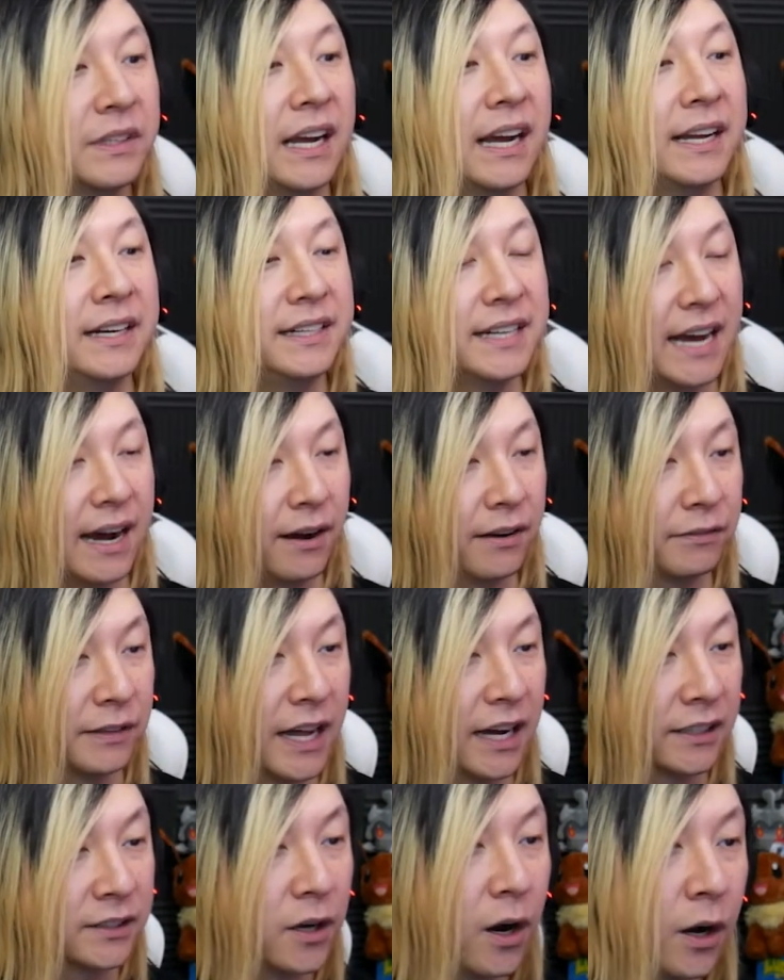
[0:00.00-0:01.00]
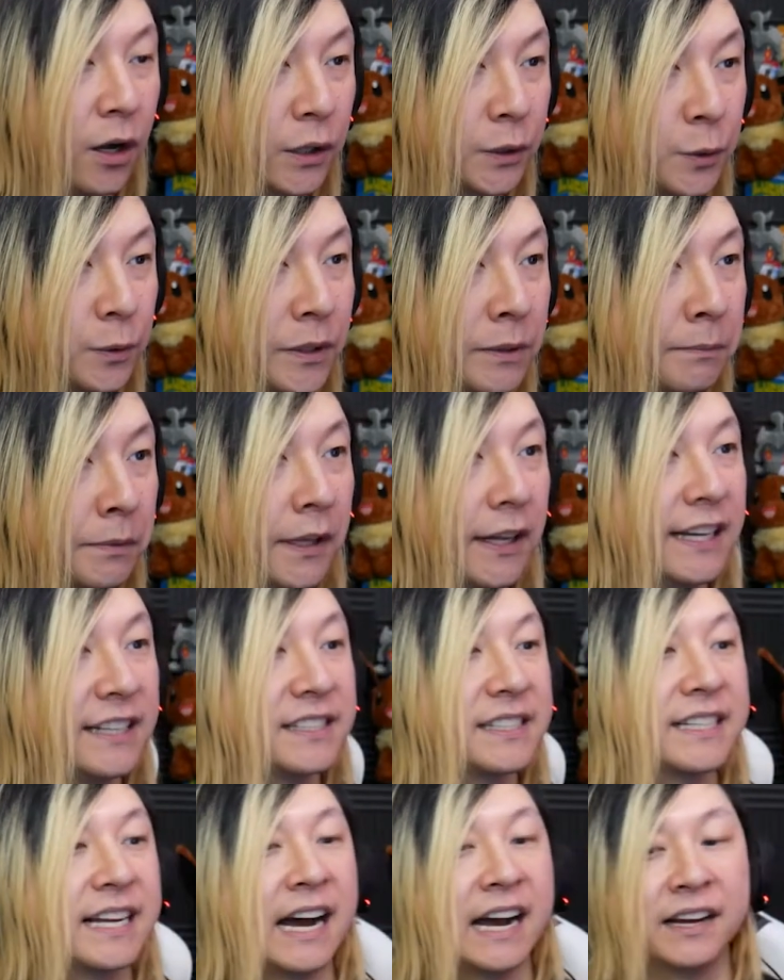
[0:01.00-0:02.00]
And now I've locked all 3 in
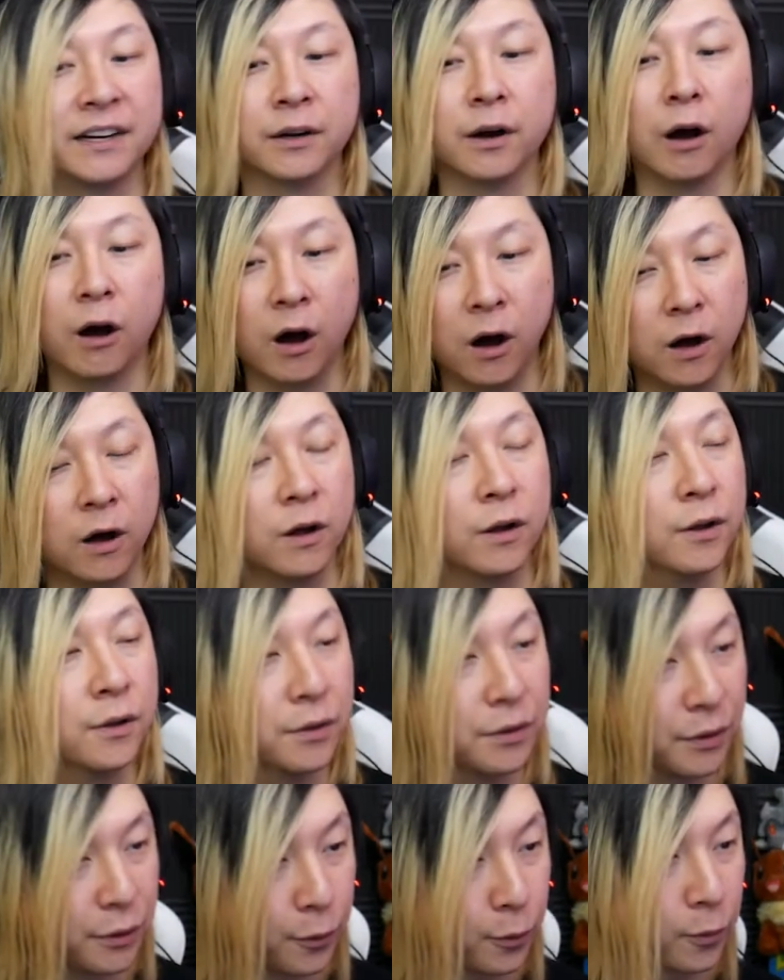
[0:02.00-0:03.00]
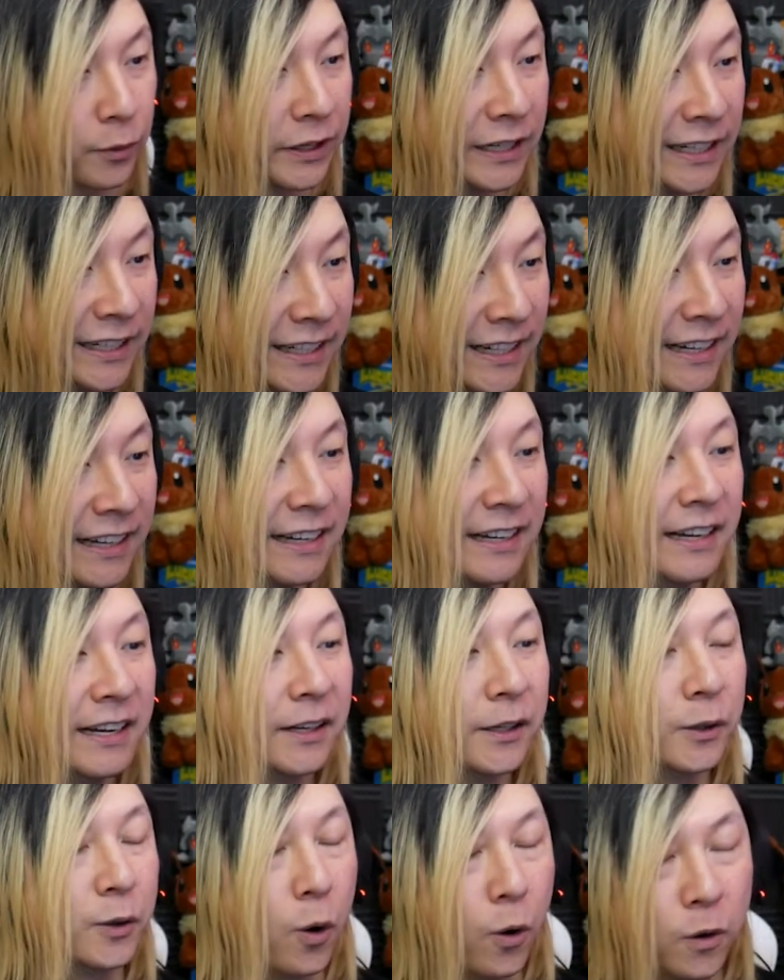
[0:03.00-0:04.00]
place, gotten all 3
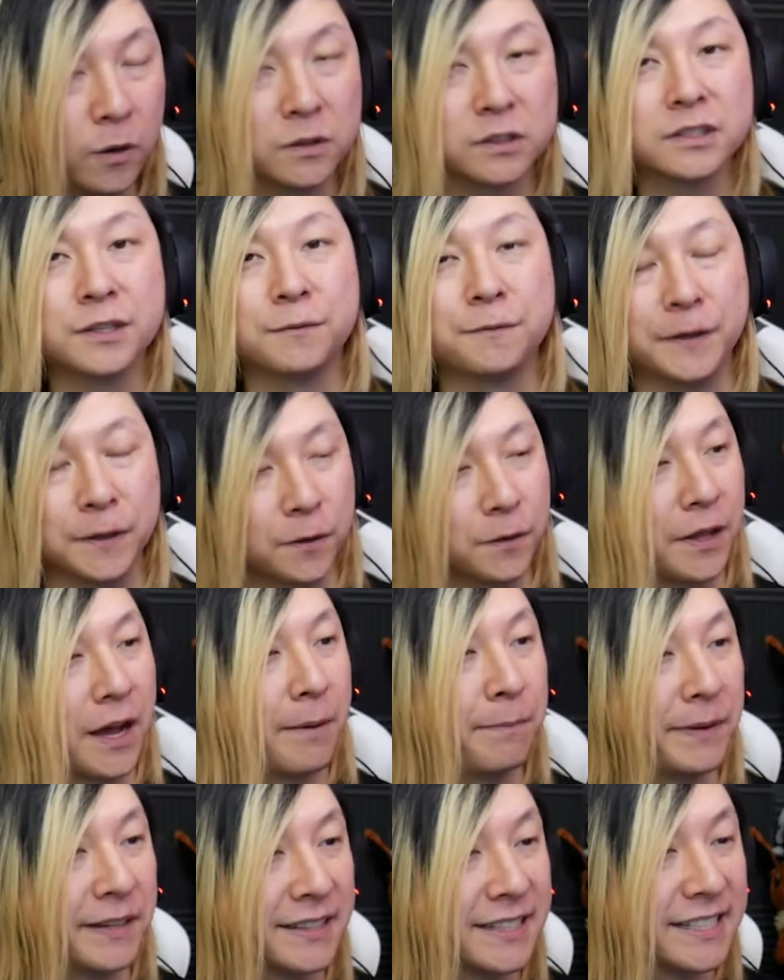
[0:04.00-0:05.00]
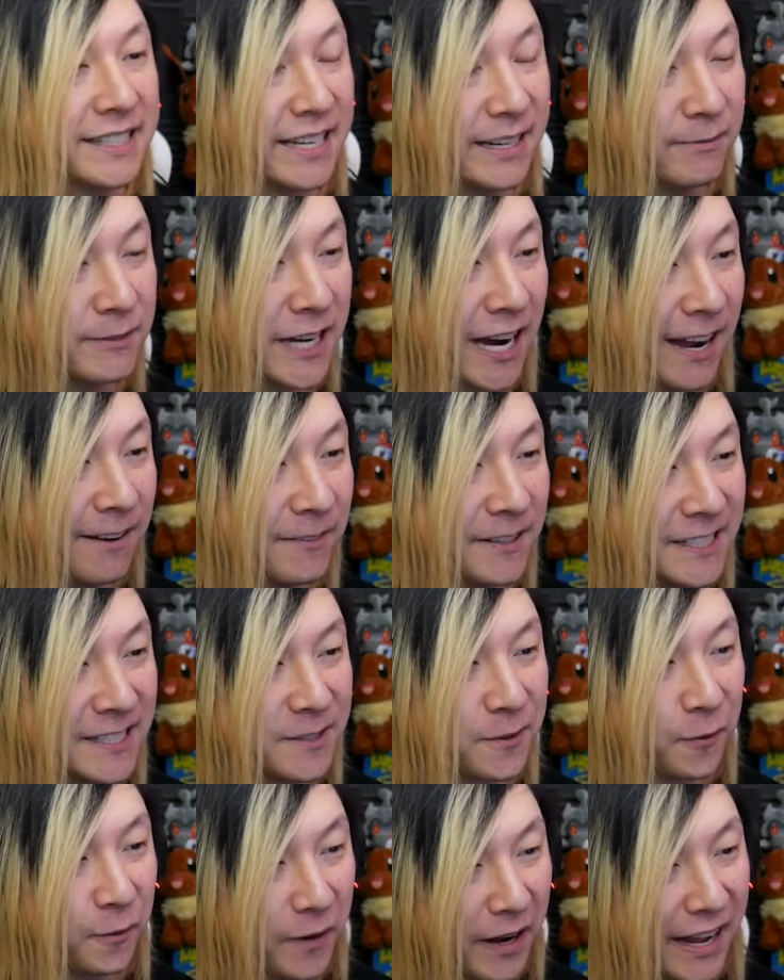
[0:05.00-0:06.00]
goals filled up at the same time
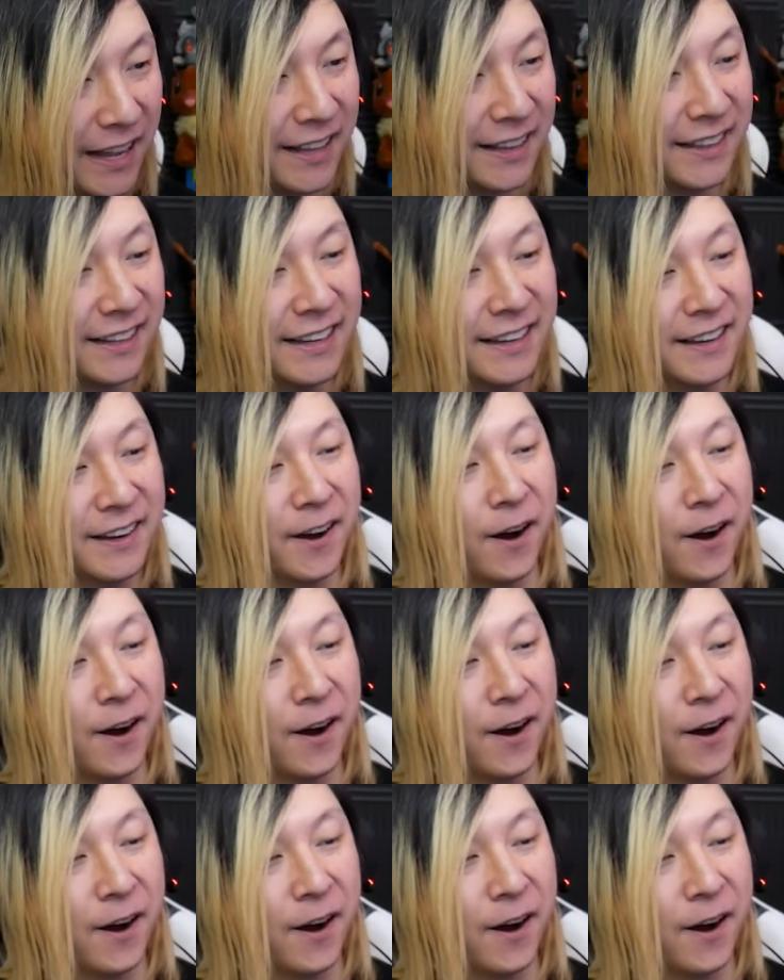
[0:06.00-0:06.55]
as well.